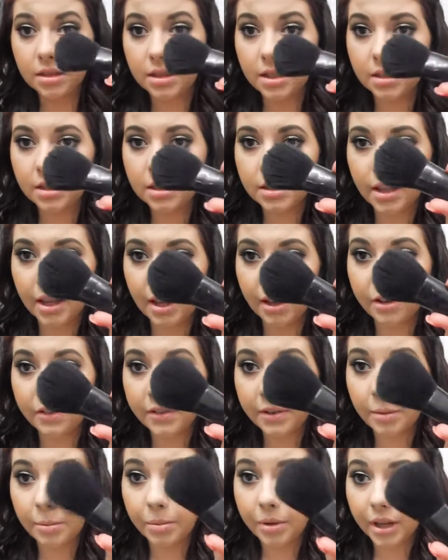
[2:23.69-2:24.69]
This is the e.l.f.
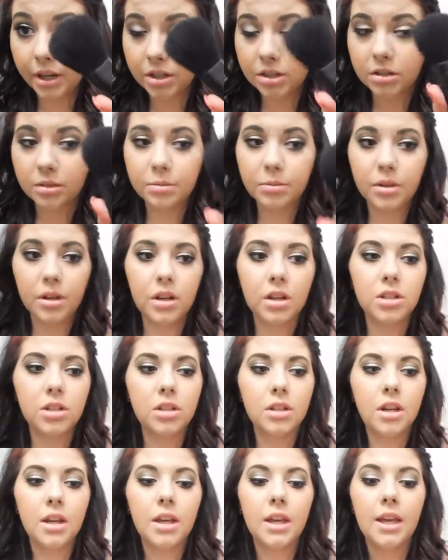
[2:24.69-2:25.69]
Complexion Brush,
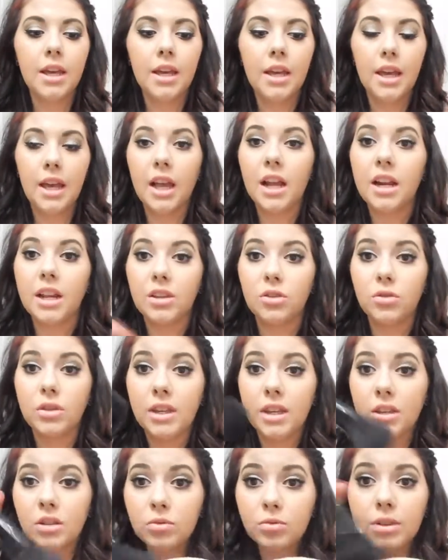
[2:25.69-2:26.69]
and it
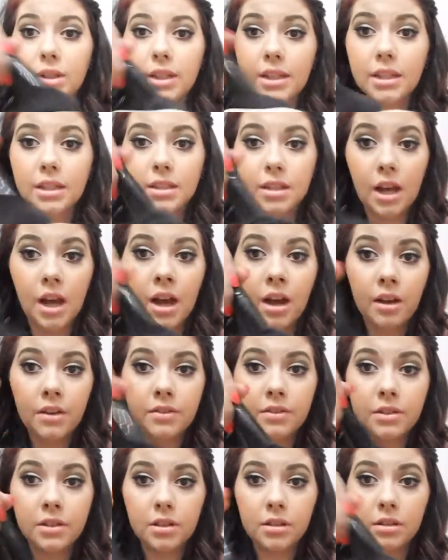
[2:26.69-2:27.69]
is really
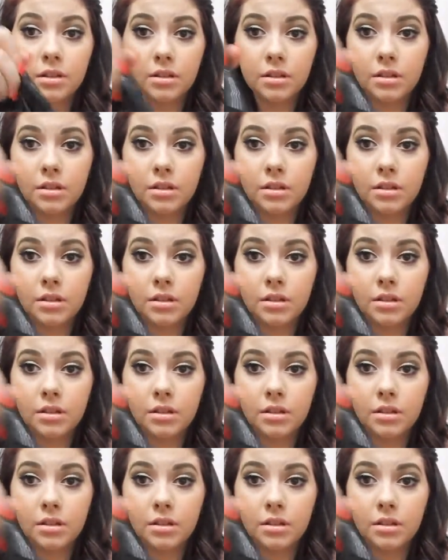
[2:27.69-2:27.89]
soft.